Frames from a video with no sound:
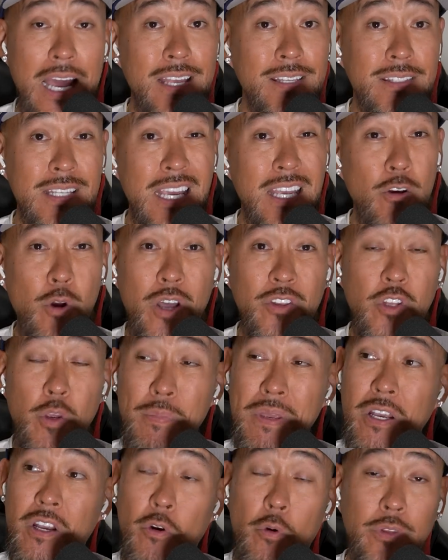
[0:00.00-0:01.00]
I ain't saying go out there
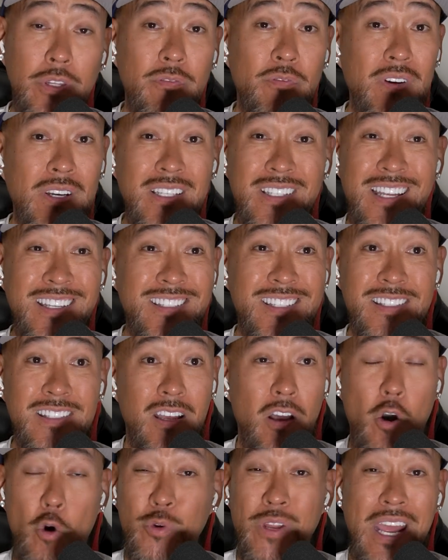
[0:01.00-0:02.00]
be a girl with the fucking, that's just a
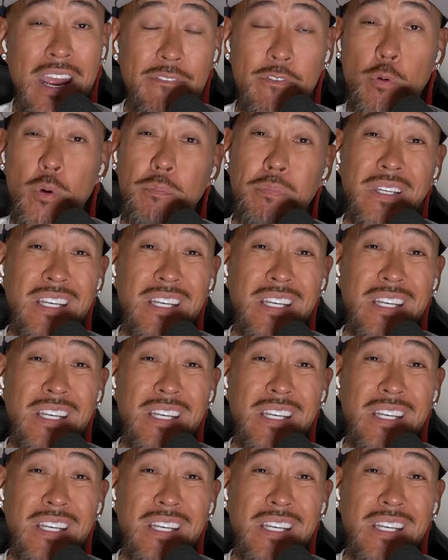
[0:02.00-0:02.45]
hold of everyone.